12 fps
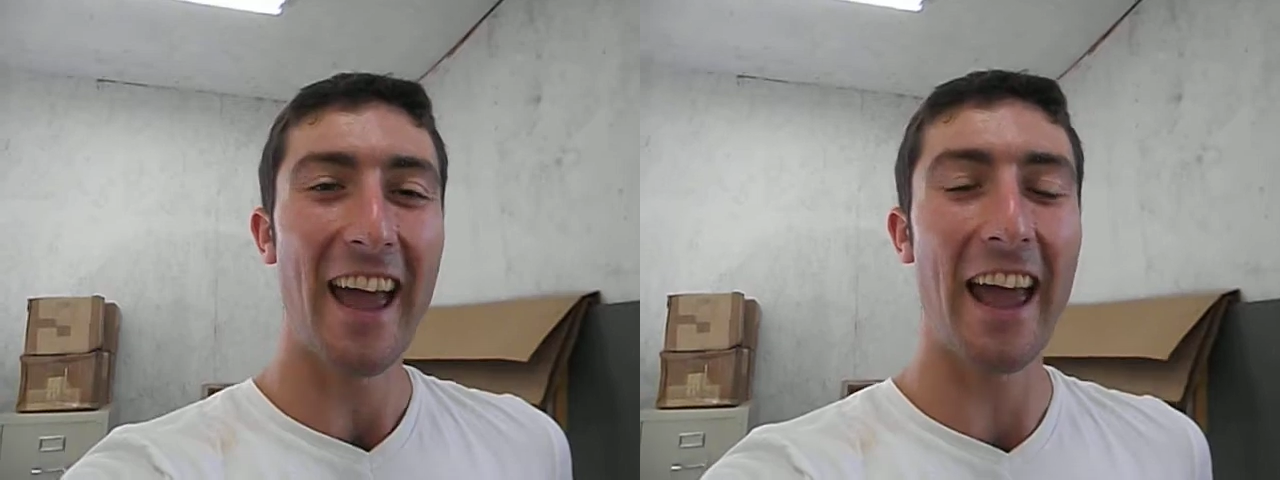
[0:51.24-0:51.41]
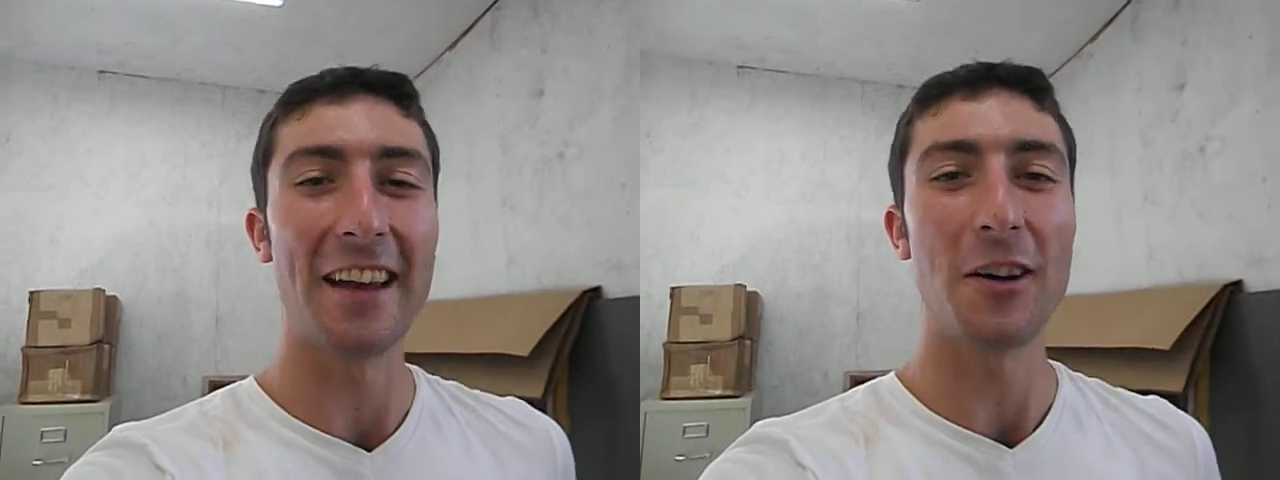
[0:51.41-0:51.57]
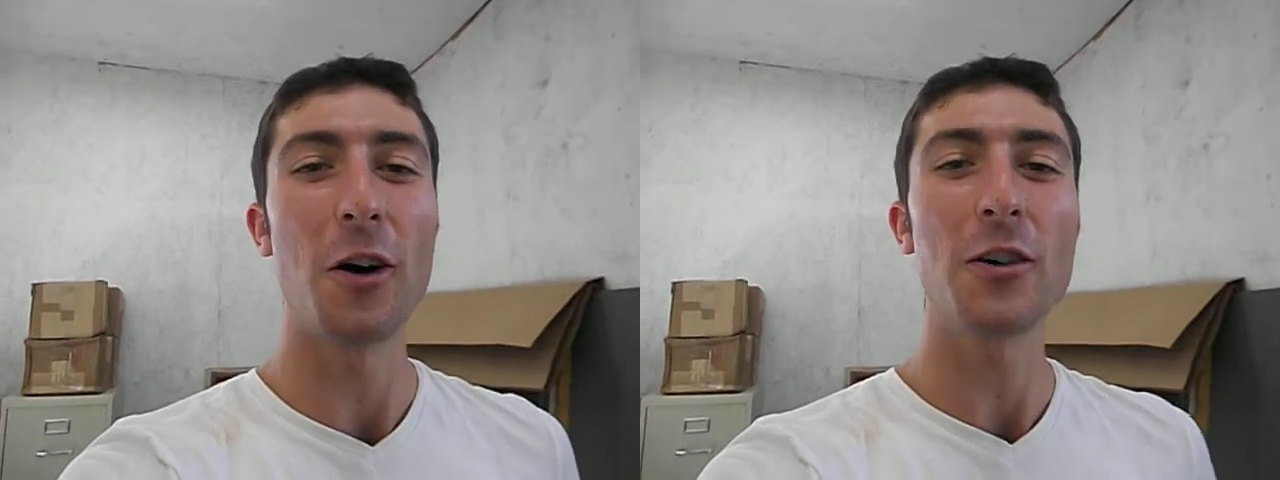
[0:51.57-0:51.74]

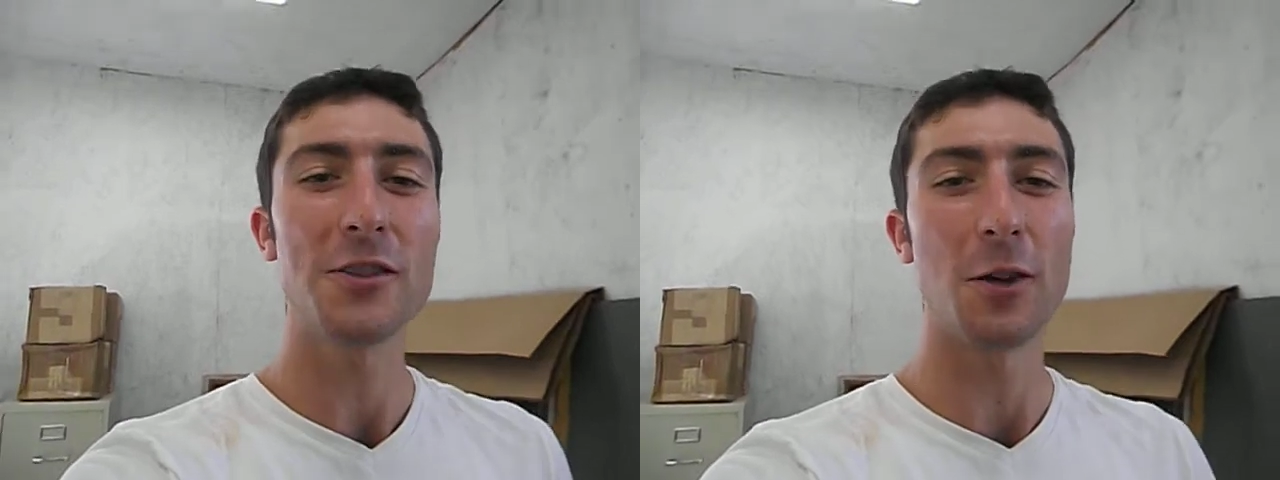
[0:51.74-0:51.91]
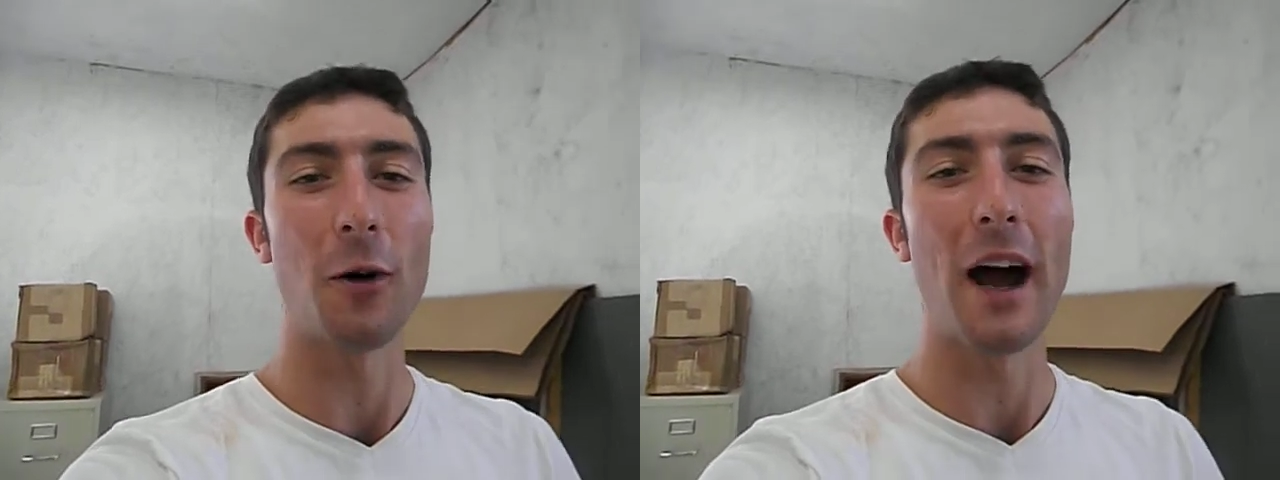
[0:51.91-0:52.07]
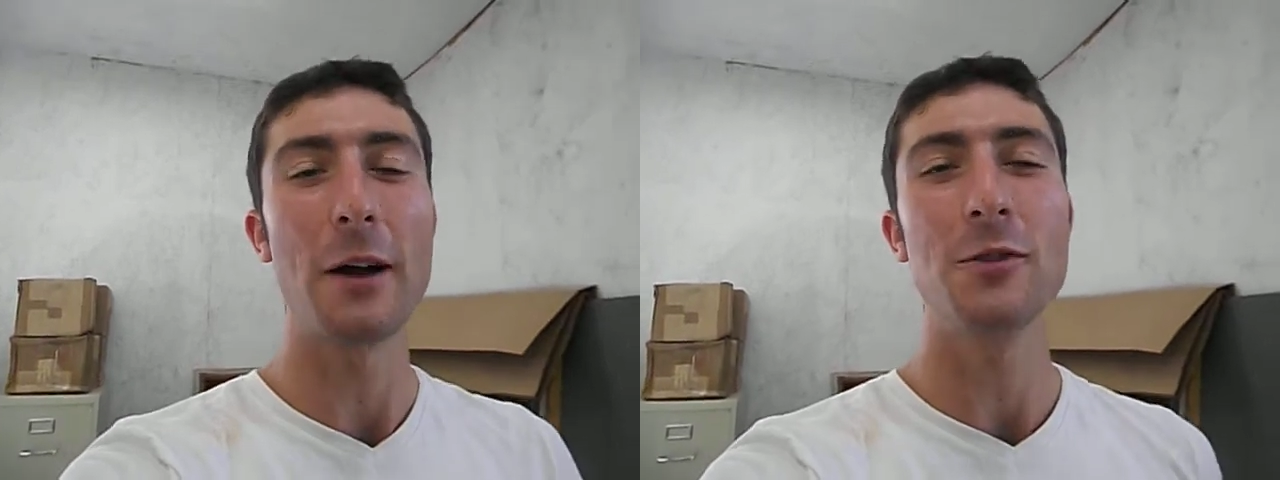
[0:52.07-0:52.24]
And
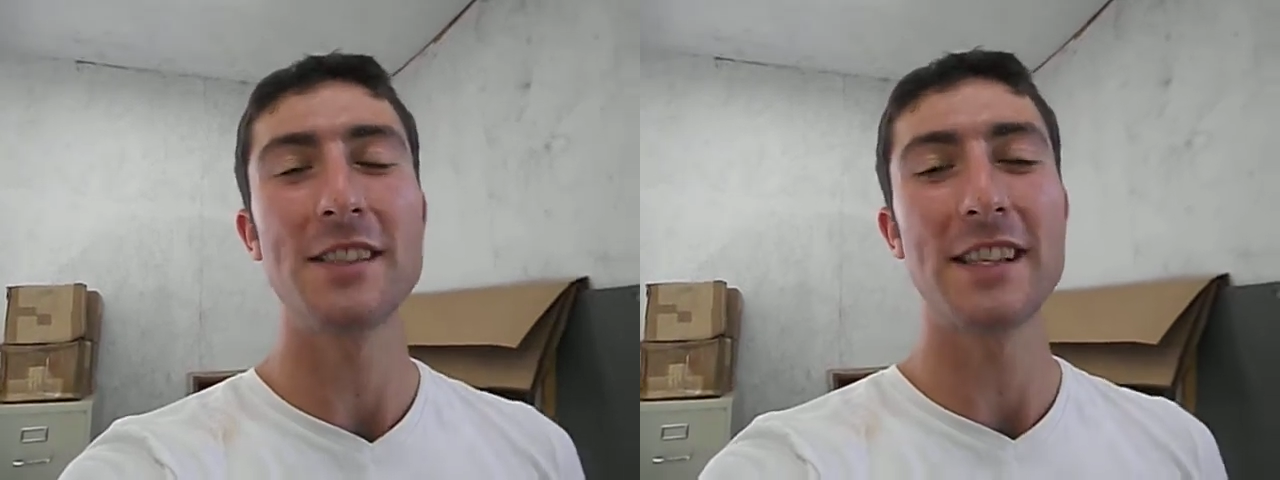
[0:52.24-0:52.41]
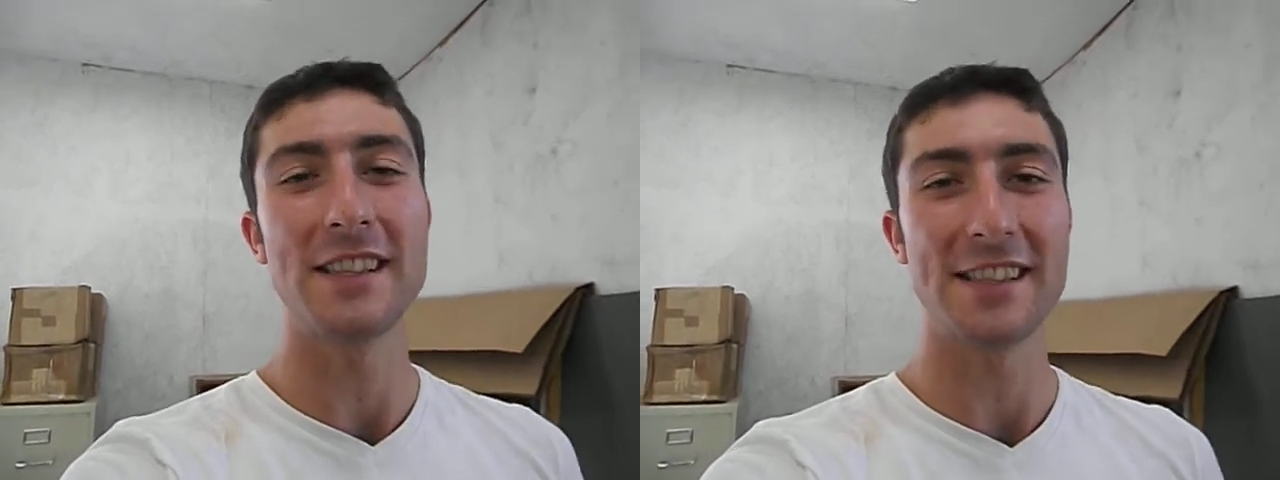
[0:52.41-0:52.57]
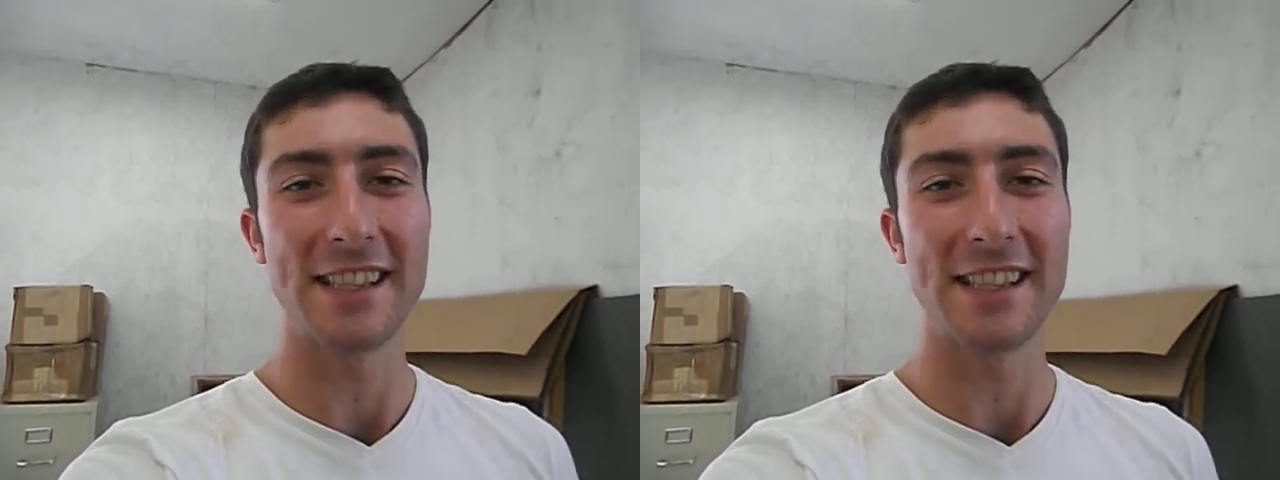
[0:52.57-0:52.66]
also, I was in